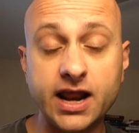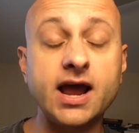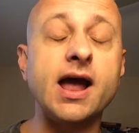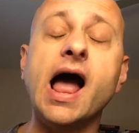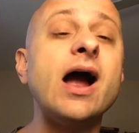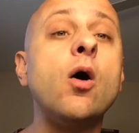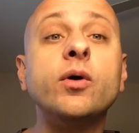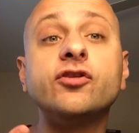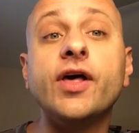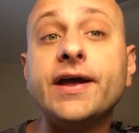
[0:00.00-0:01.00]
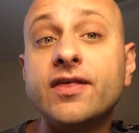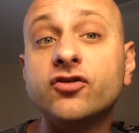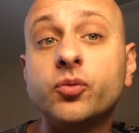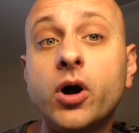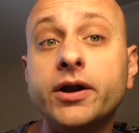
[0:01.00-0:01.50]
And I always like
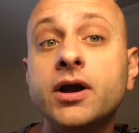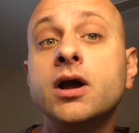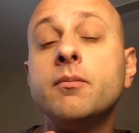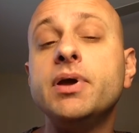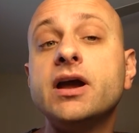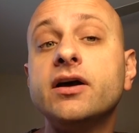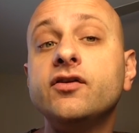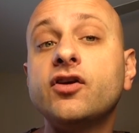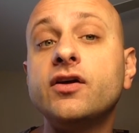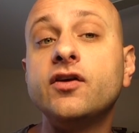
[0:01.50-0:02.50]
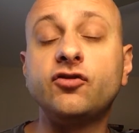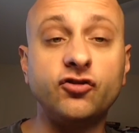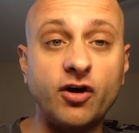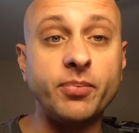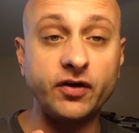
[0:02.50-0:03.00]
this one because this
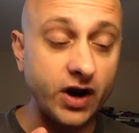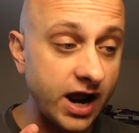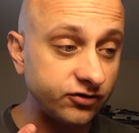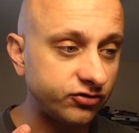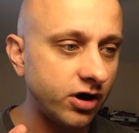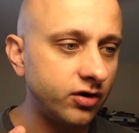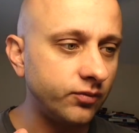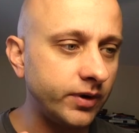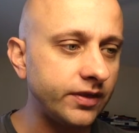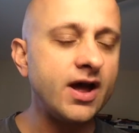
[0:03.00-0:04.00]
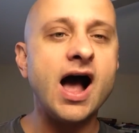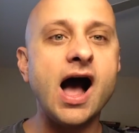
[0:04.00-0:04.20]
is something that I struggled with.